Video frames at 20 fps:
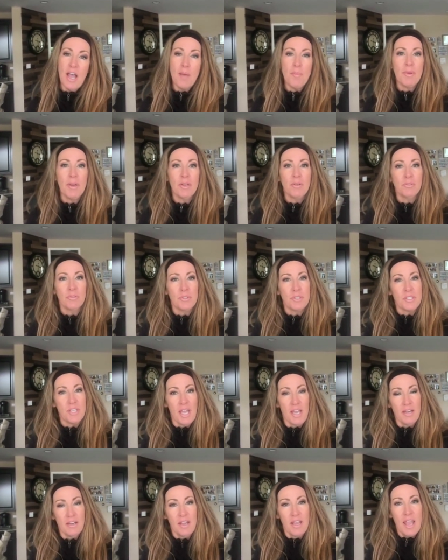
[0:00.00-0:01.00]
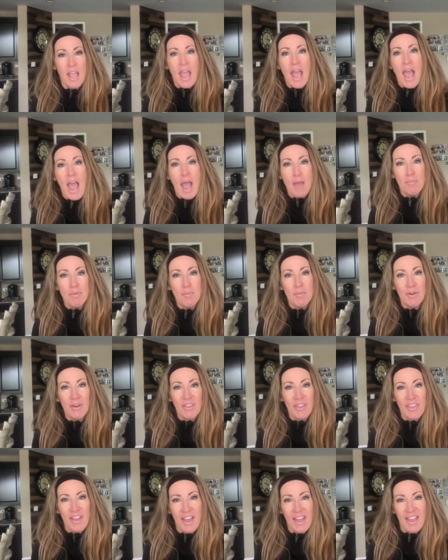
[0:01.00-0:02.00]
Dominic Rousset. Happy
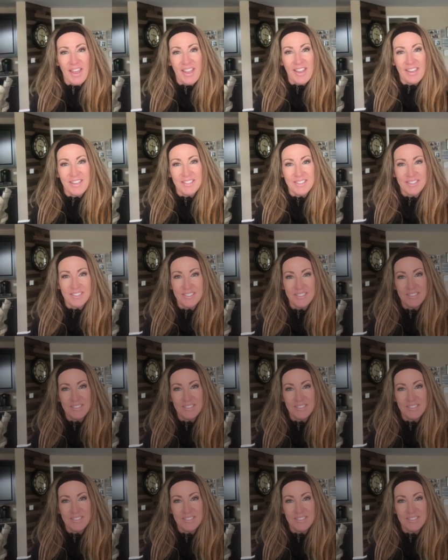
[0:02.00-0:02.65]
birthday!